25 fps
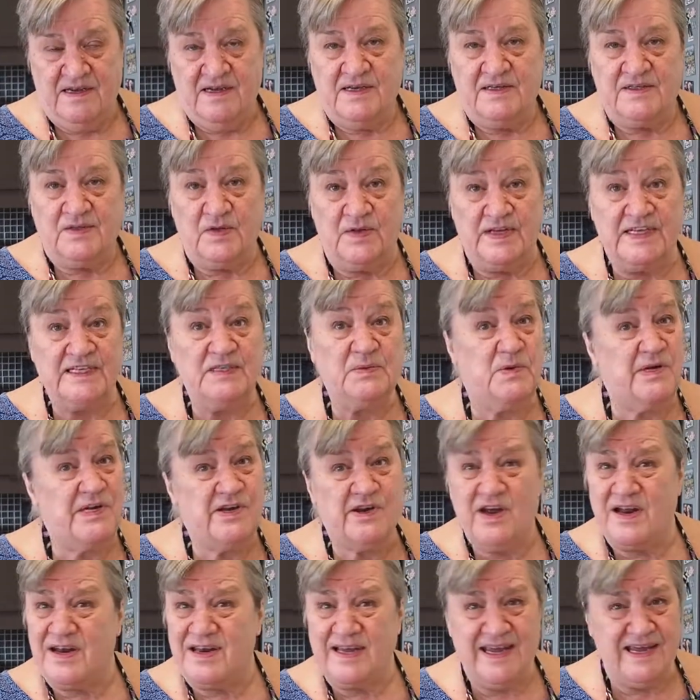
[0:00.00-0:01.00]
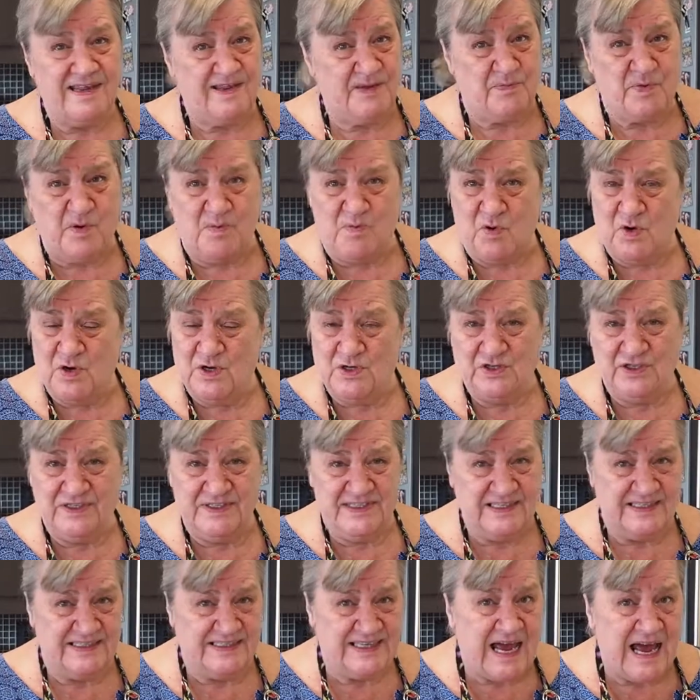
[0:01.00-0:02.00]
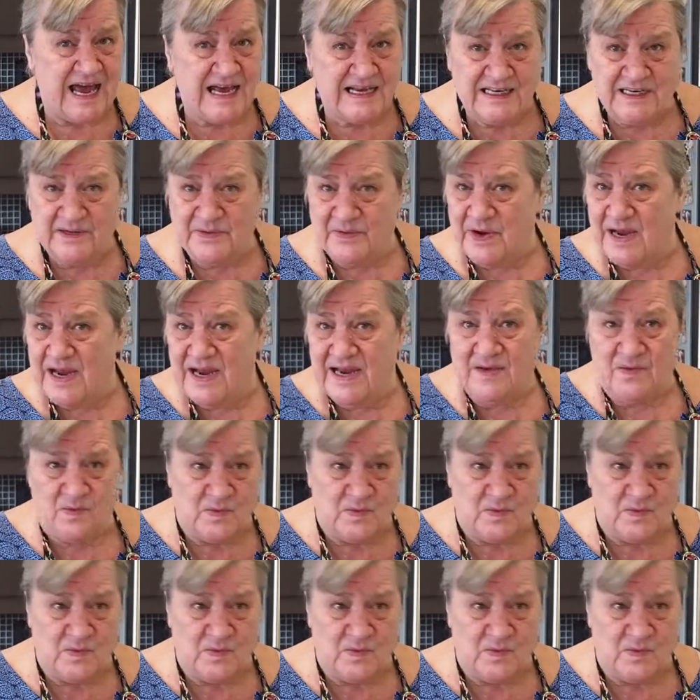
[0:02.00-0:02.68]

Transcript: So this one you got to get the proportions exactly right,